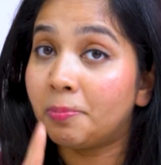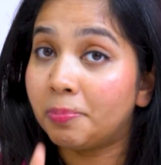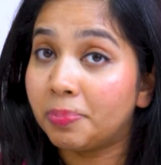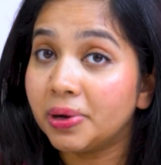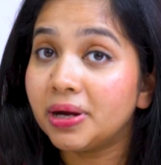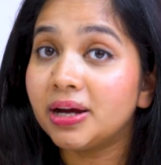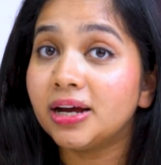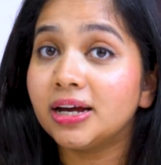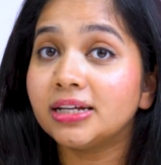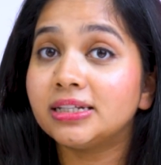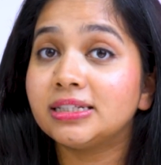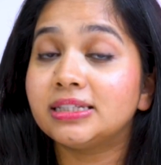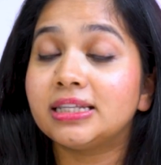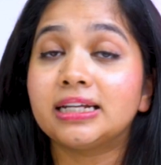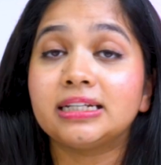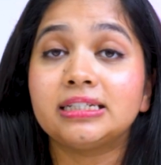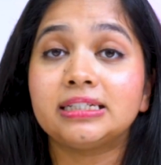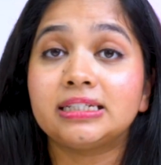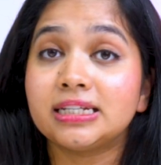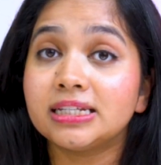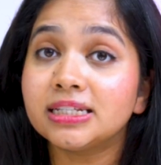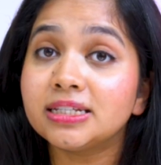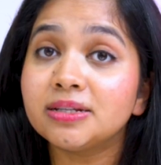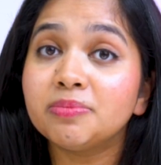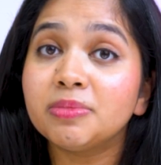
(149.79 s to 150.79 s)
But
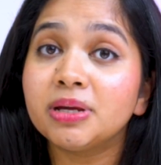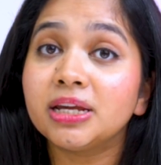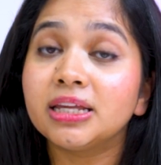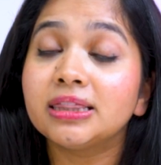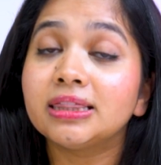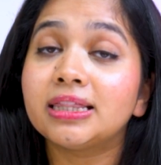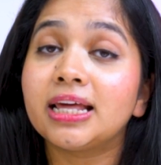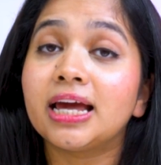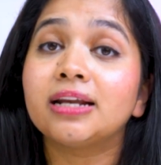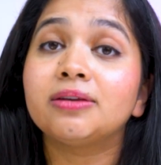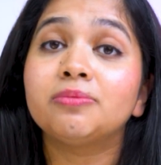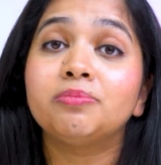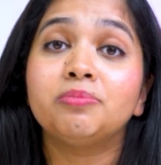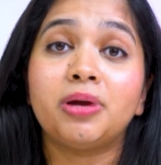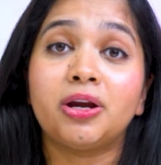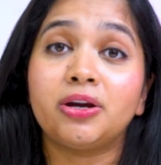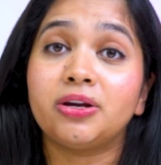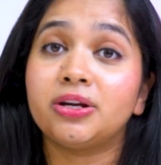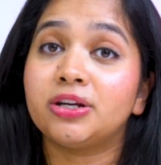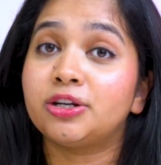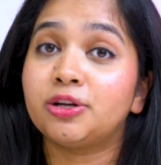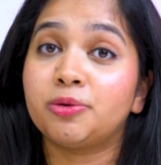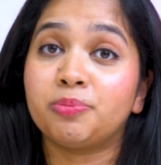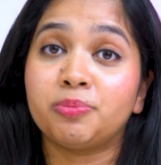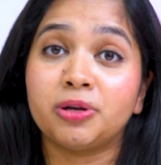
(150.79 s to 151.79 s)
that doesn't mean that
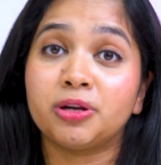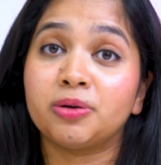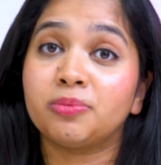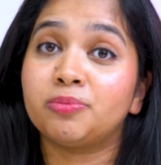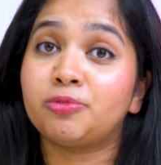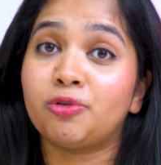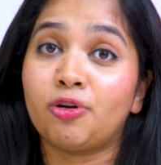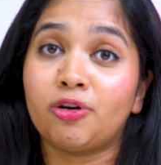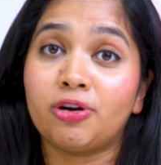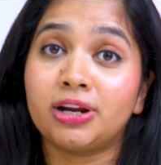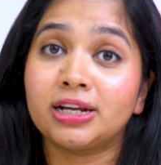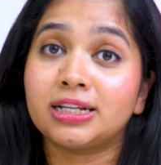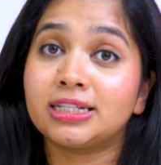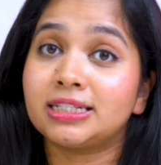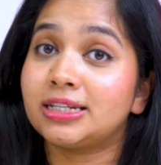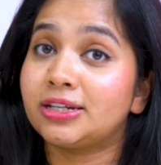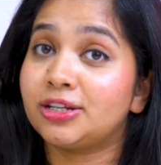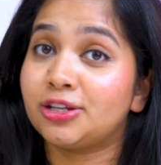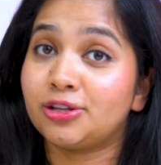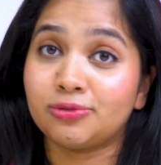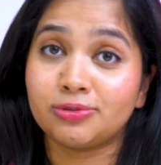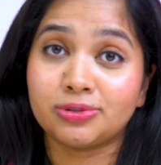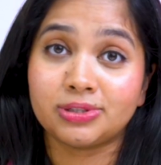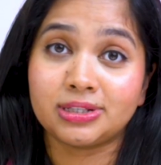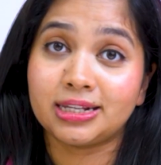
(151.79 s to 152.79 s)
barrier repairing products are
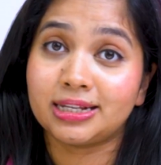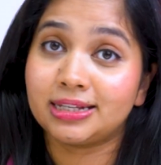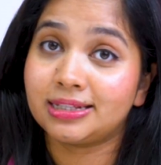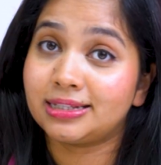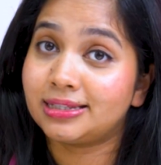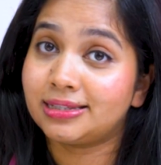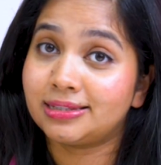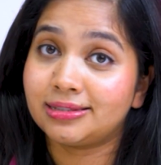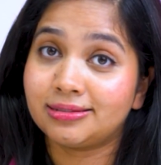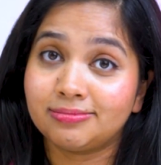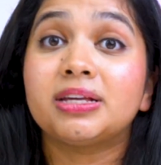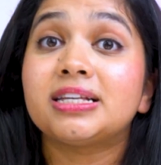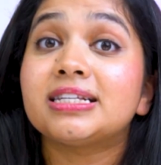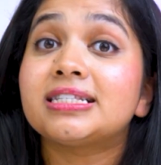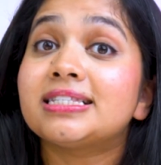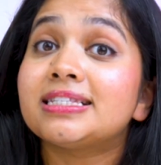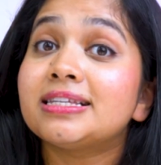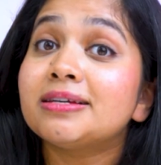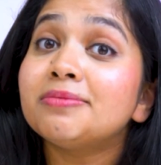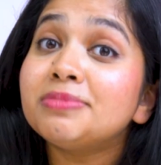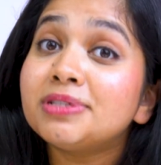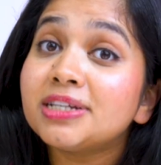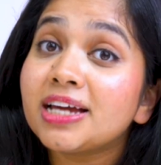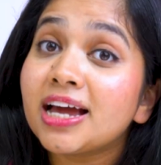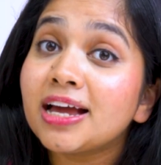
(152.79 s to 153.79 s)
useless, because
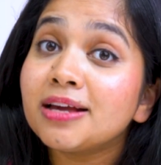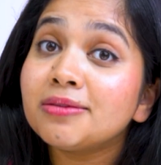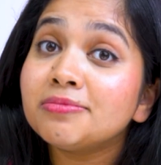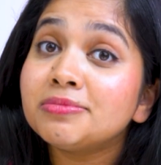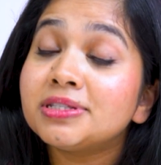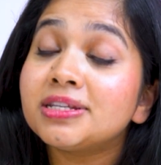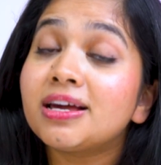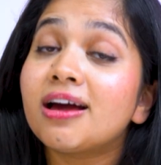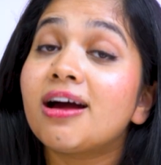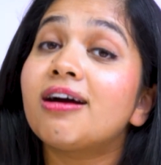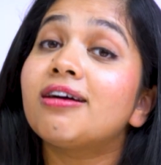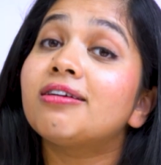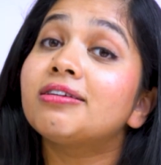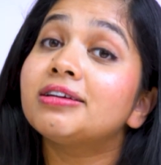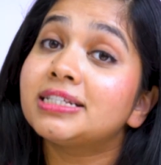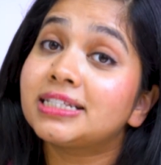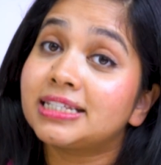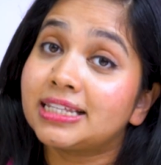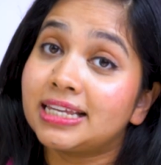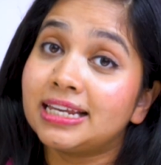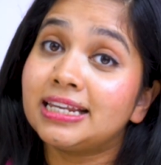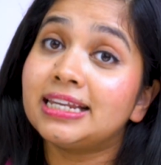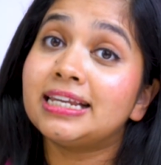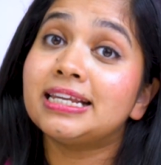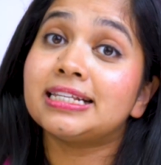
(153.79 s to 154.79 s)
sometimes our
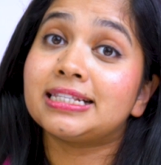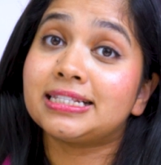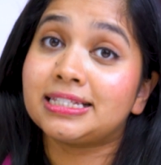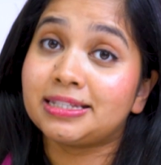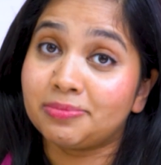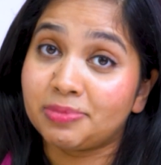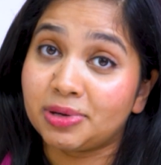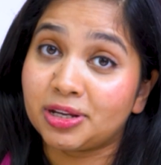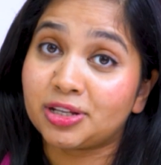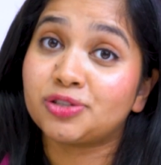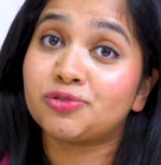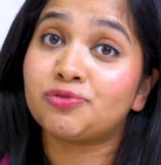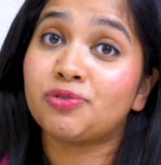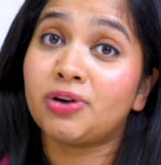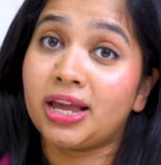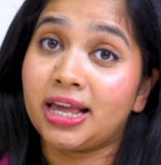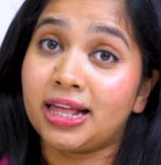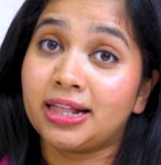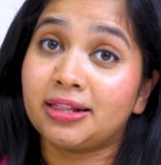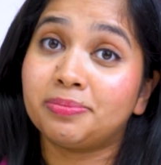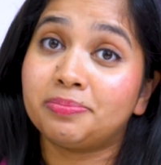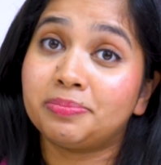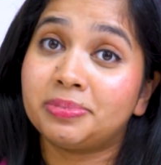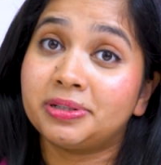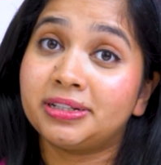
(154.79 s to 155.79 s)
skin needs some extra
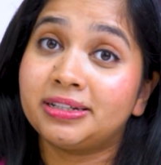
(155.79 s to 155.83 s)
help.